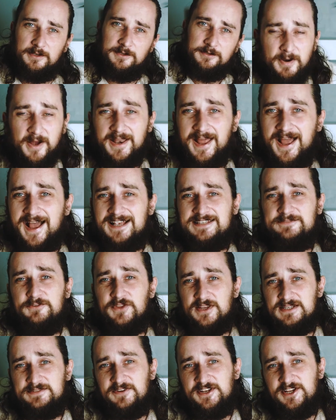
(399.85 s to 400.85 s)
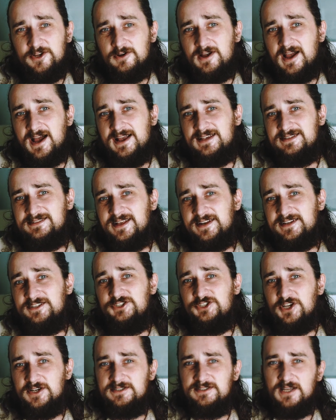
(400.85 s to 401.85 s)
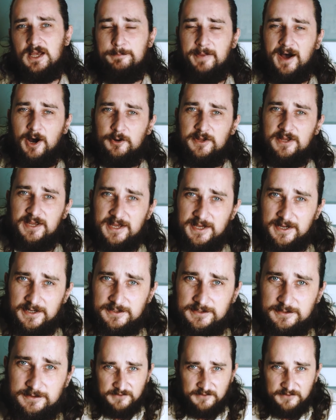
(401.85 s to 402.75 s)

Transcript: But as for this video guys, that is just about it.